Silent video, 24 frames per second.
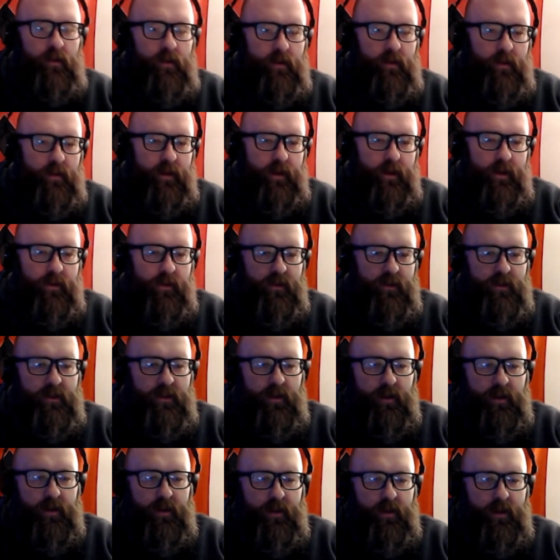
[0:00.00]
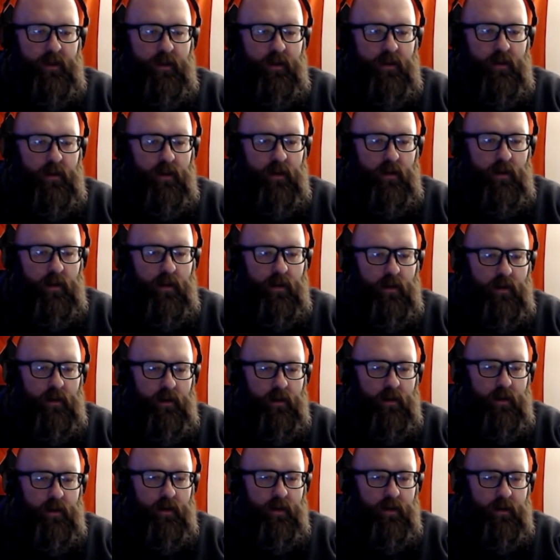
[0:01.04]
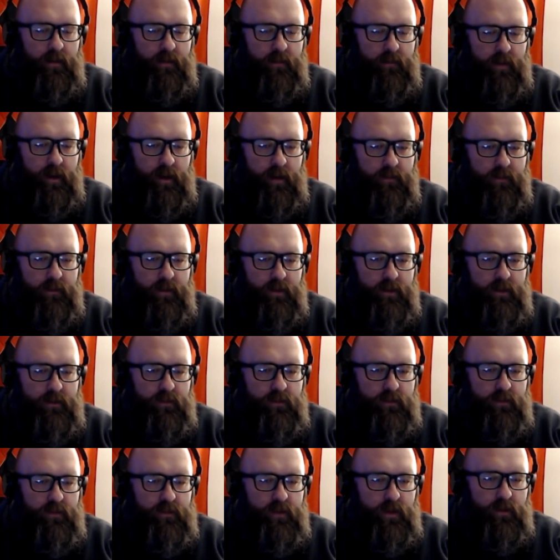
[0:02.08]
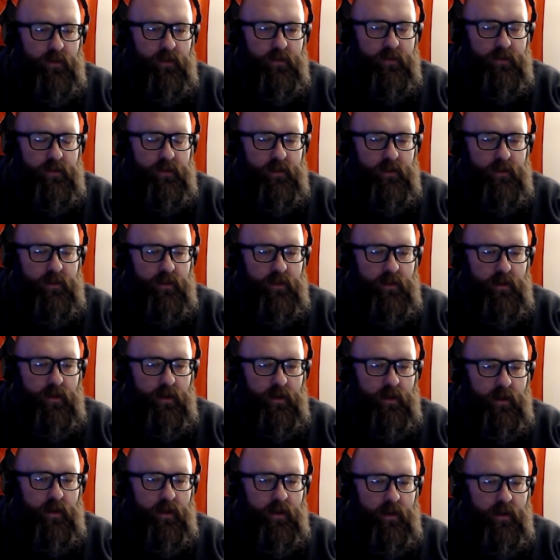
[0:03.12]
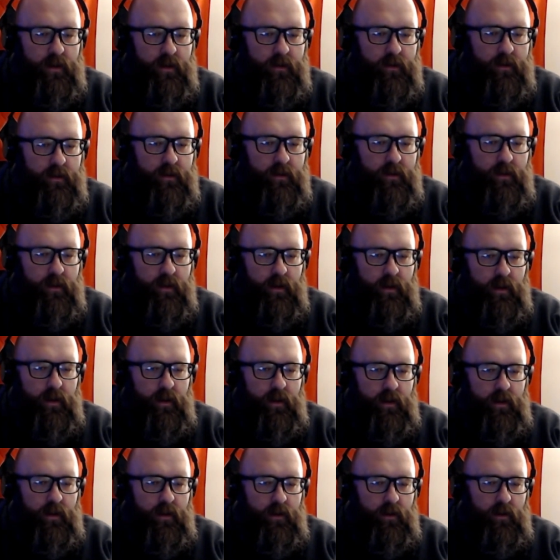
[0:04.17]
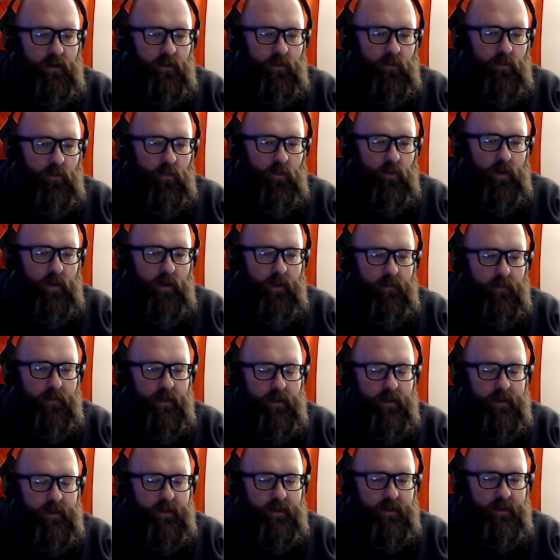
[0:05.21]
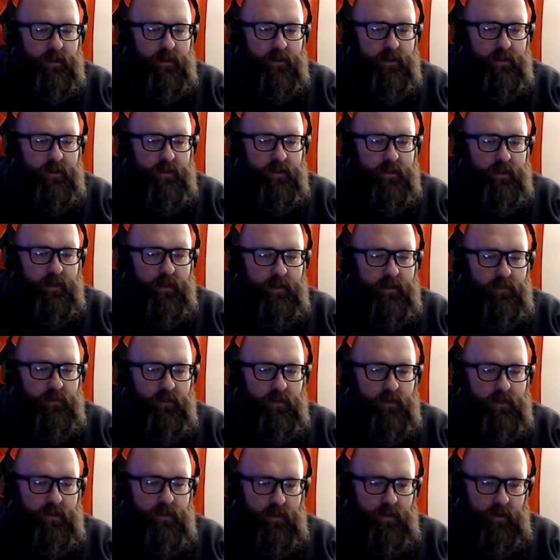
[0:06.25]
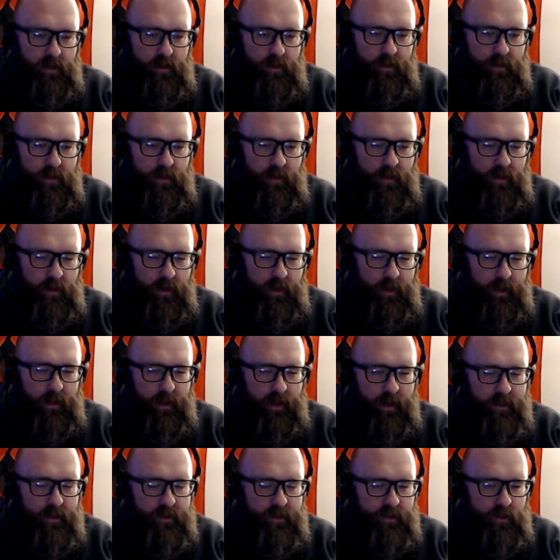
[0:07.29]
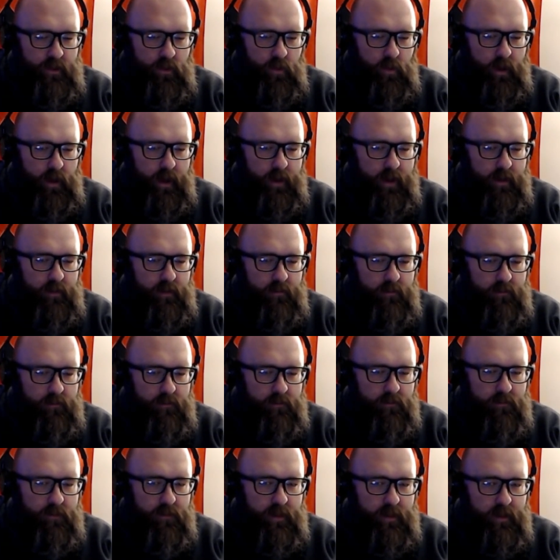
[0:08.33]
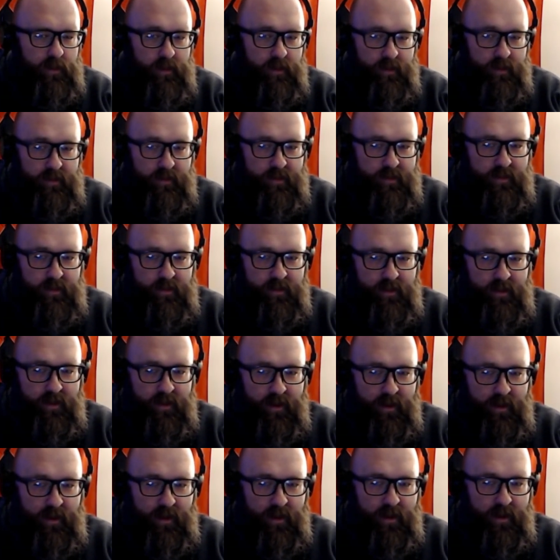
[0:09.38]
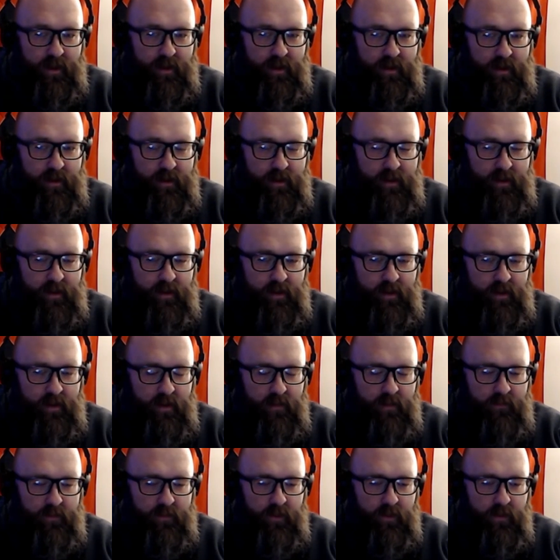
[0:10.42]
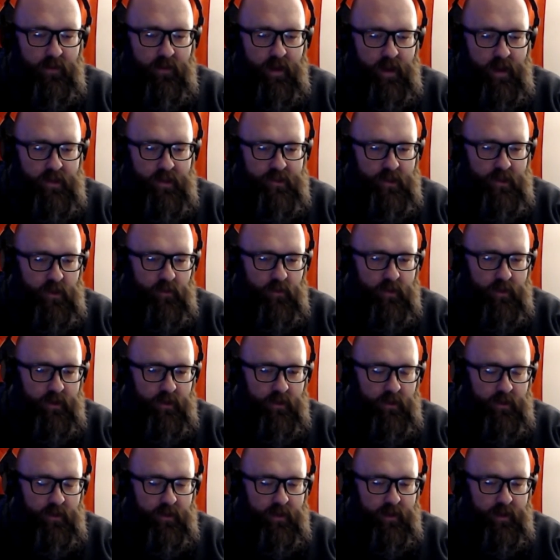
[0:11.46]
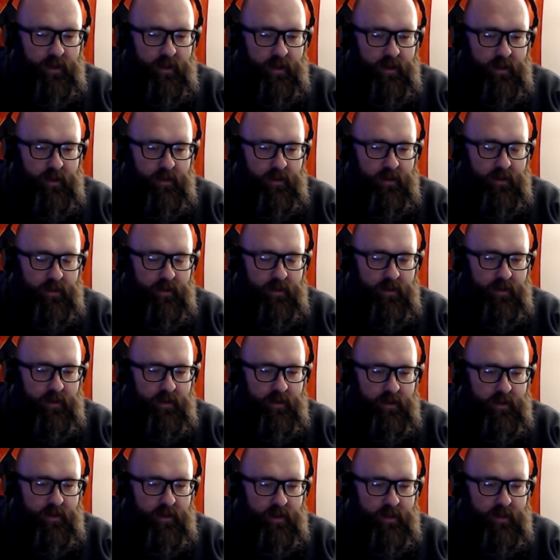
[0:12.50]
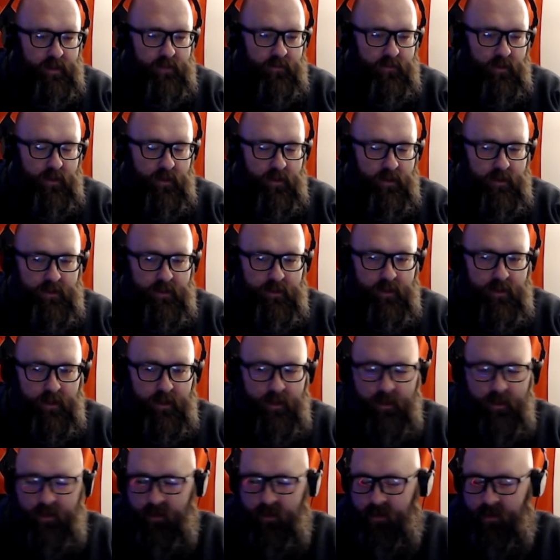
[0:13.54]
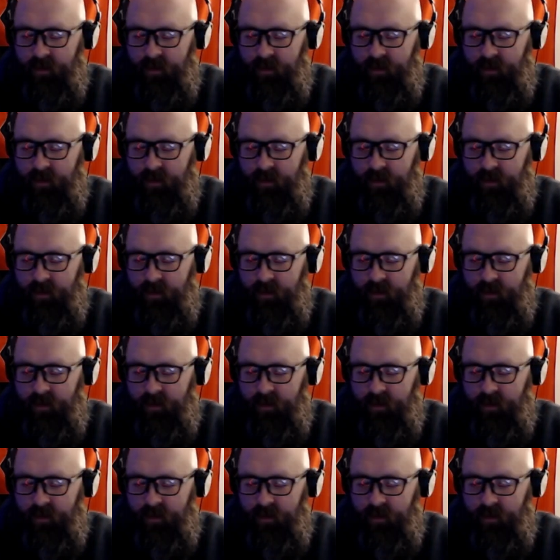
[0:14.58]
Andersec, have I ever used OSINT on web pen test assessments? I guess in a way, because if you're not sure what you're looking at as far as like